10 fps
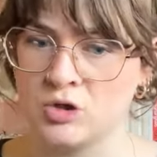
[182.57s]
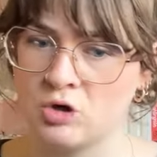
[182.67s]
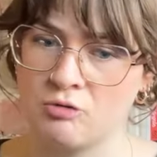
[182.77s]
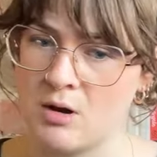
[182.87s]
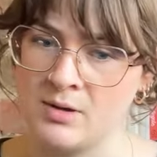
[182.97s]

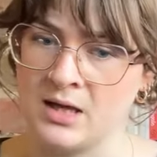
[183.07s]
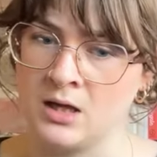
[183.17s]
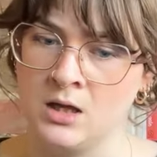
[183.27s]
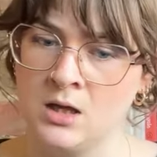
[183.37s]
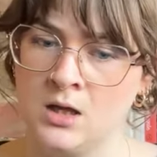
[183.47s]
growing
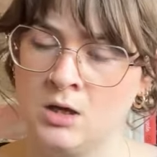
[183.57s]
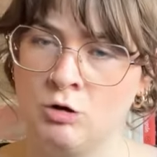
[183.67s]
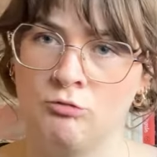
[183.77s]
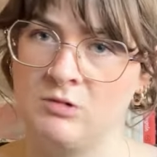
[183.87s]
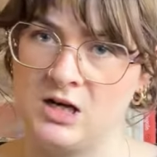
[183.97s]

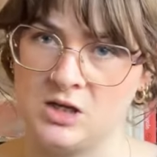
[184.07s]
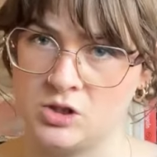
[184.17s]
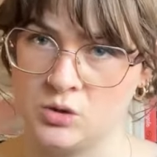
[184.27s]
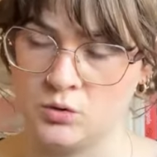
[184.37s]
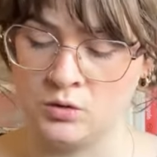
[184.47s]
really
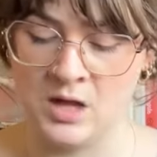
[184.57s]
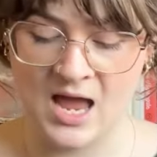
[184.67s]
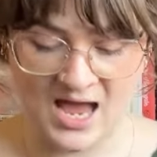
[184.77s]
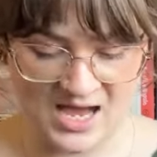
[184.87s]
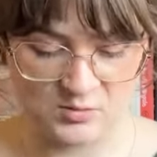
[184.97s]
at all.
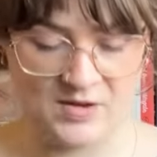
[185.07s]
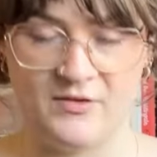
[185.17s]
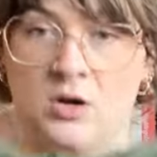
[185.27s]
However,